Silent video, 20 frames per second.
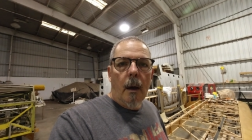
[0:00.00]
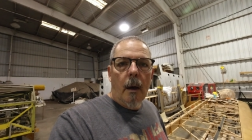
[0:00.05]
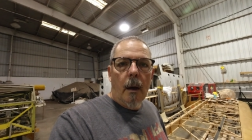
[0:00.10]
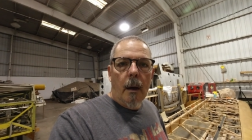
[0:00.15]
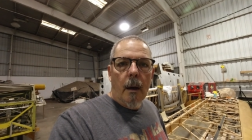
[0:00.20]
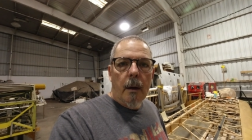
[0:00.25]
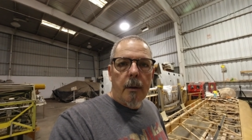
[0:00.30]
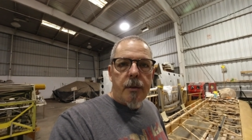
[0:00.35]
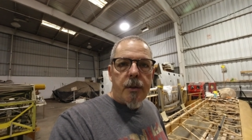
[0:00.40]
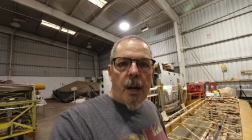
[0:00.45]

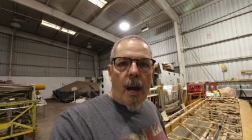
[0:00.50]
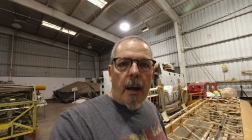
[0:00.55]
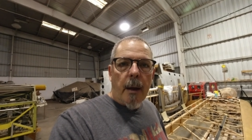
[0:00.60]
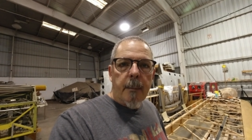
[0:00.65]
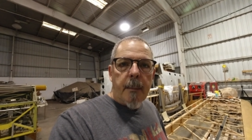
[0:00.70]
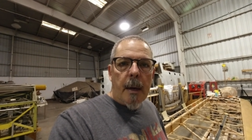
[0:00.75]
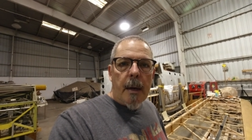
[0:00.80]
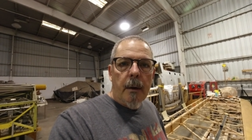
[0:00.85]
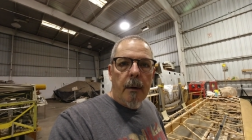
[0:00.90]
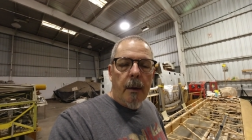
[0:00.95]
uh,
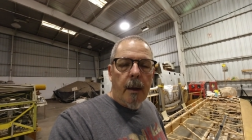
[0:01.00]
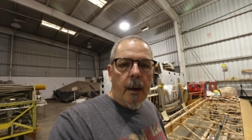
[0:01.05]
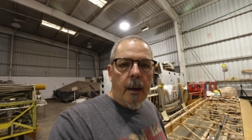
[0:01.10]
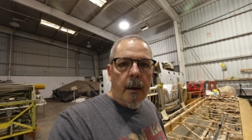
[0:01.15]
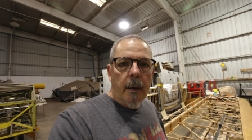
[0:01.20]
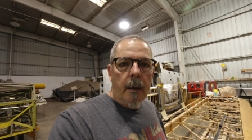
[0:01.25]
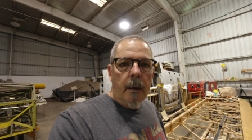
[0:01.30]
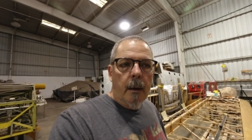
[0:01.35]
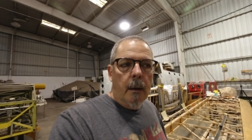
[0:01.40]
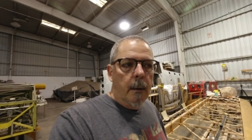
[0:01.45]
jack mount
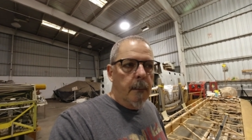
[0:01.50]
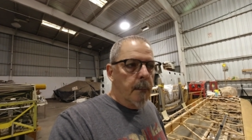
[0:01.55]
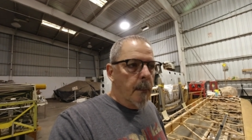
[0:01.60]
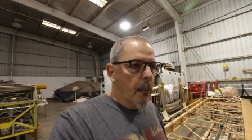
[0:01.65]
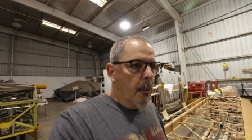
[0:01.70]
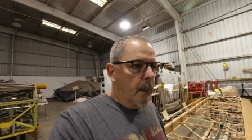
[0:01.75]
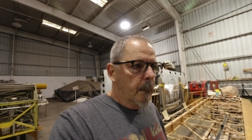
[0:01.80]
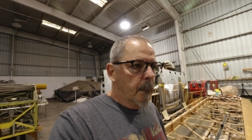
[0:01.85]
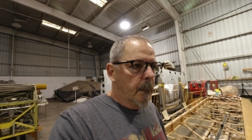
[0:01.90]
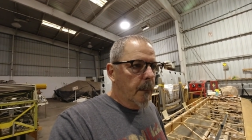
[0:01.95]
and um,
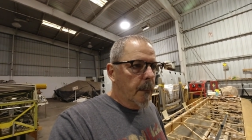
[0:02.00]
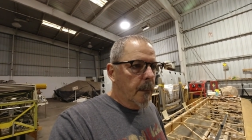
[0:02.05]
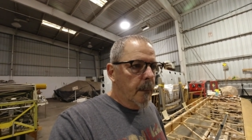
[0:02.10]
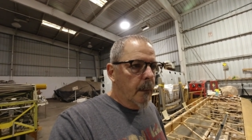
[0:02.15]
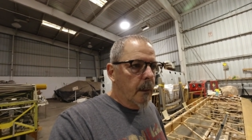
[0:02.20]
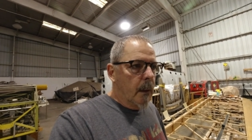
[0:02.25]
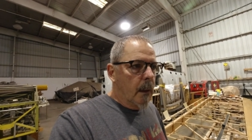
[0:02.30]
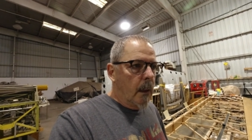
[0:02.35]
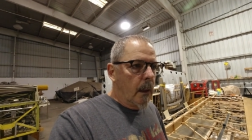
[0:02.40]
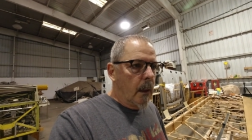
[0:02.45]

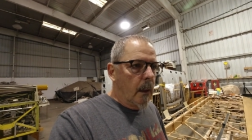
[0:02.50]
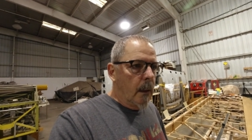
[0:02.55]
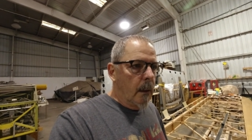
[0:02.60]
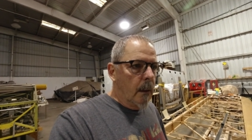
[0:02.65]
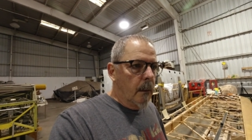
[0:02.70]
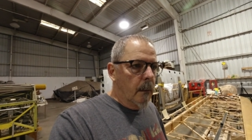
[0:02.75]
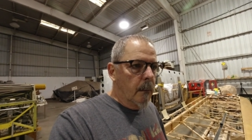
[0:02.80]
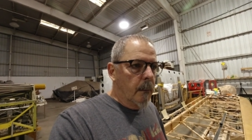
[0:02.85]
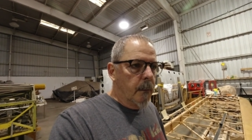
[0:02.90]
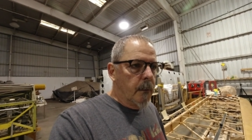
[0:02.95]

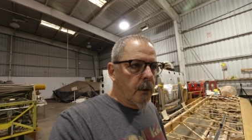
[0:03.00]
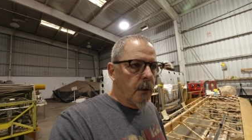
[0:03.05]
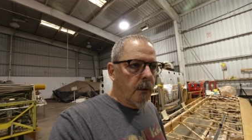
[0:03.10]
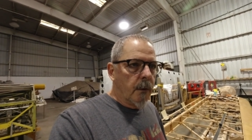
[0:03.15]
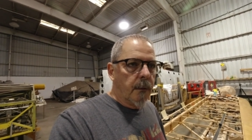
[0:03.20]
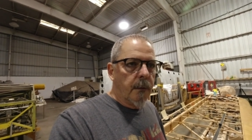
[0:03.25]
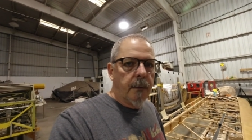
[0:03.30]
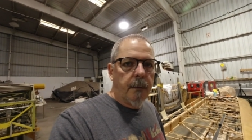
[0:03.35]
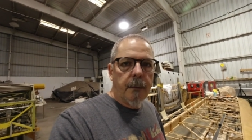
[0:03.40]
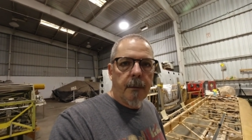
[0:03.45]
and
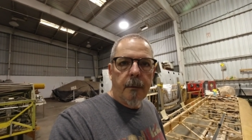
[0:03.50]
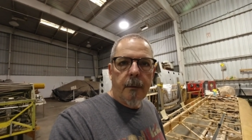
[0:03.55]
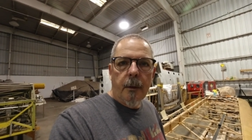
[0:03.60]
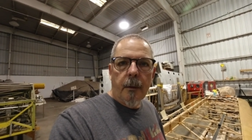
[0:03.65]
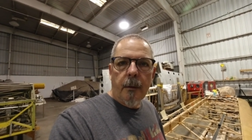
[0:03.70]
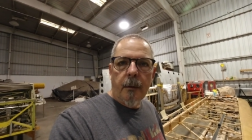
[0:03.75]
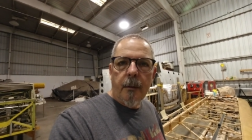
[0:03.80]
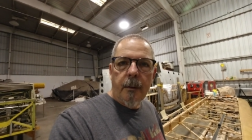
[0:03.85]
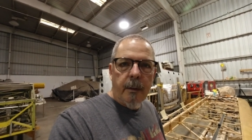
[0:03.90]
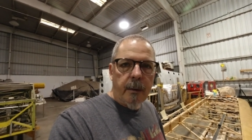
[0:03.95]
just
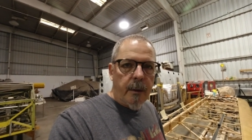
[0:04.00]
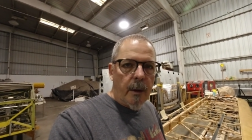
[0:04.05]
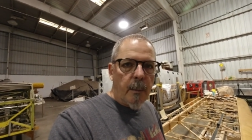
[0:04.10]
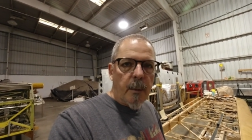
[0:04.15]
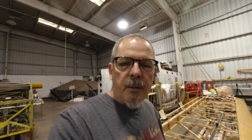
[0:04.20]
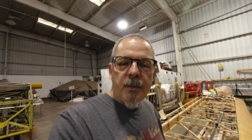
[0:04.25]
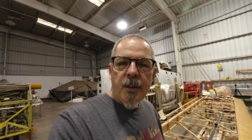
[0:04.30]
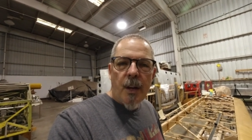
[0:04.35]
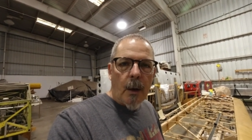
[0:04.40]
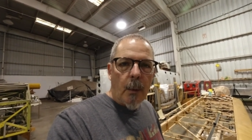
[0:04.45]
just
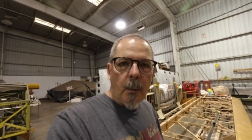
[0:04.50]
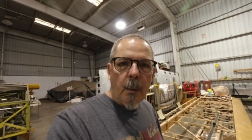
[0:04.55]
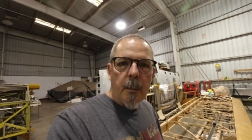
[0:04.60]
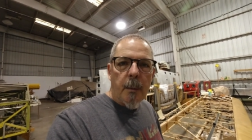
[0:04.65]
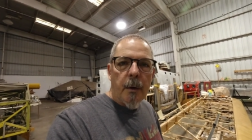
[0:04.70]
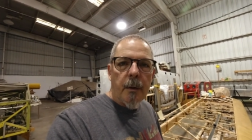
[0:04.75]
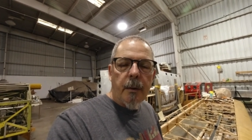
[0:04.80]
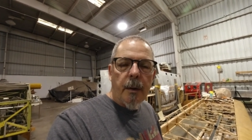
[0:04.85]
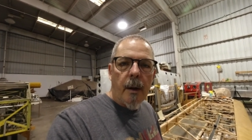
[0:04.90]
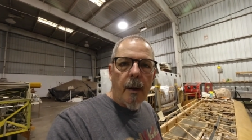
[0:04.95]
double check one
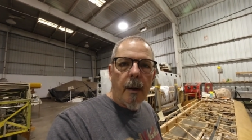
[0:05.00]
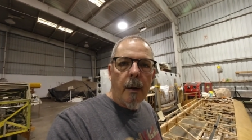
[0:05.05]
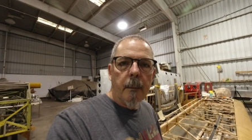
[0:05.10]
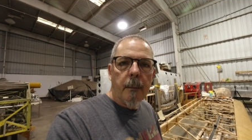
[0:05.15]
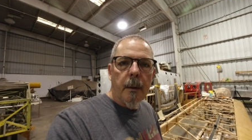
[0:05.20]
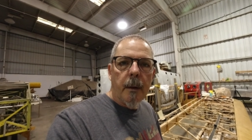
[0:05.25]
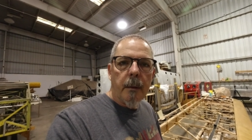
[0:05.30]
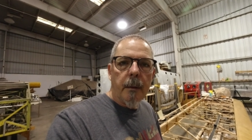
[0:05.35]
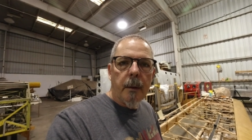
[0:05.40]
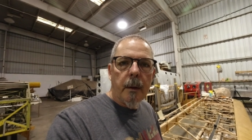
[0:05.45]
more
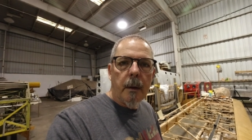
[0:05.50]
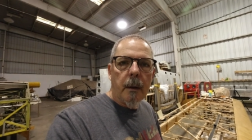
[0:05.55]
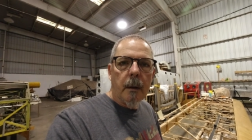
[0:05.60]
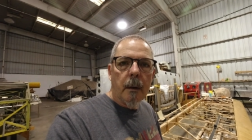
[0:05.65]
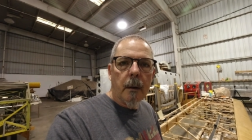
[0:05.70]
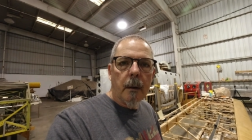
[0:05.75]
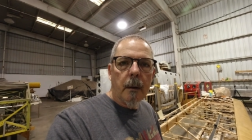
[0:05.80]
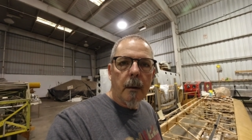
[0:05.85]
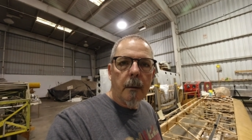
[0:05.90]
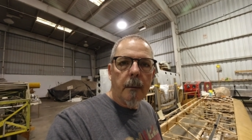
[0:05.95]
time that the
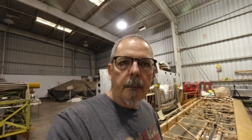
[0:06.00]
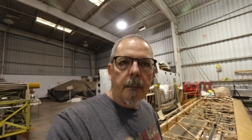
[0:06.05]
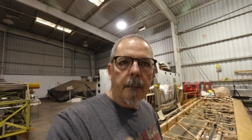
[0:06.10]
uh,